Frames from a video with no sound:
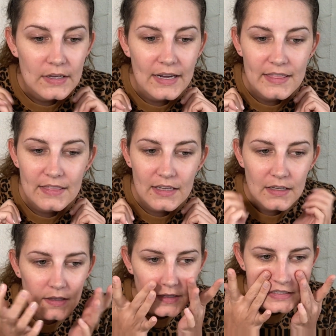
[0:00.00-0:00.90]
Okay, I
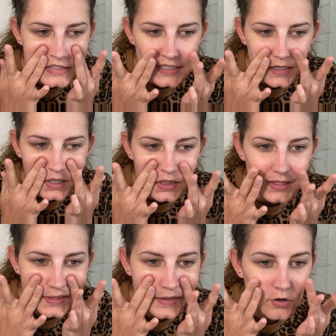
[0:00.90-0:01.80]
think it did a
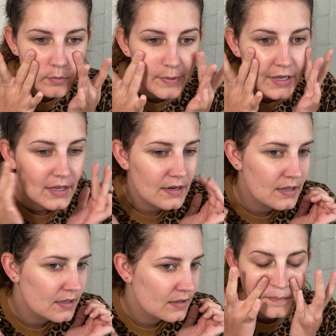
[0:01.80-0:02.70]
little bit,
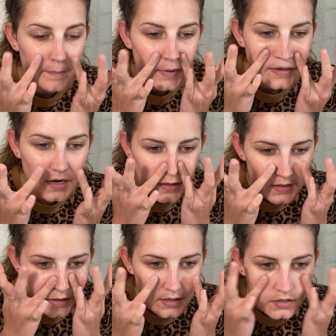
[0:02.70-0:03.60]
but
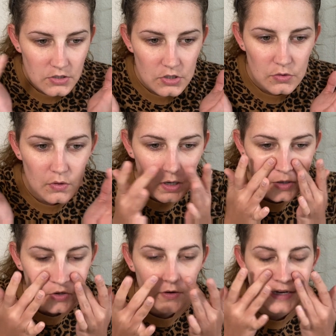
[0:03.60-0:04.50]
nothing too
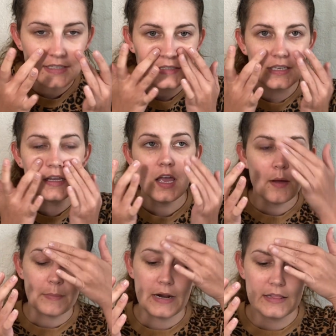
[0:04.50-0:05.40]
crazy.
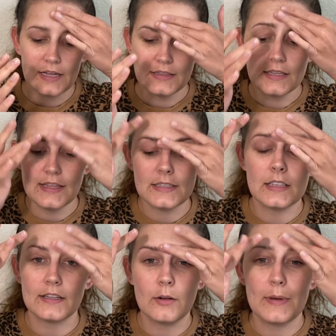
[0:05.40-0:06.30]
But I like that that's a
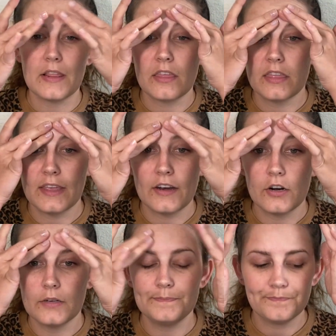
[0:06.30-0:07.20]
little bit
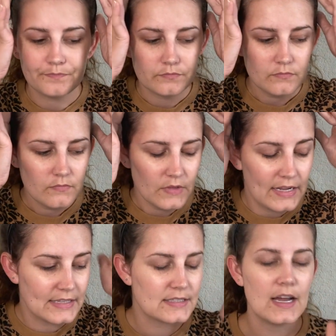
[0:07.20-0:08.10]
thinner. Like
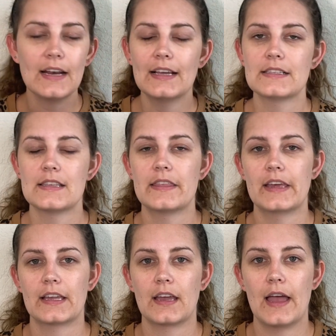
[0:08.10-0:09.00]
it's not as
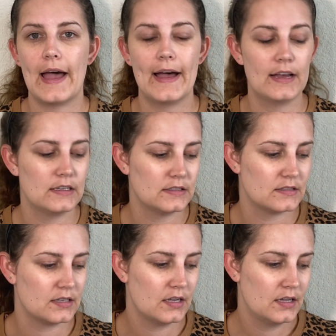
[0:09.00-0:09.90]
thick
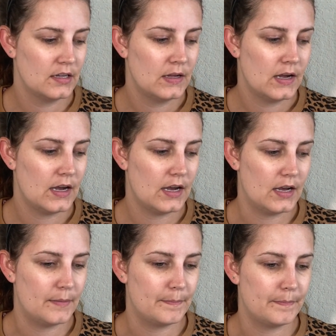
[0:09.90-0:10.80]
as, what
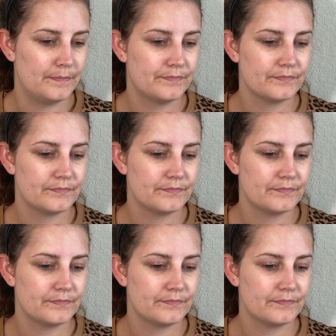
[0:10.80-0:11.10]
am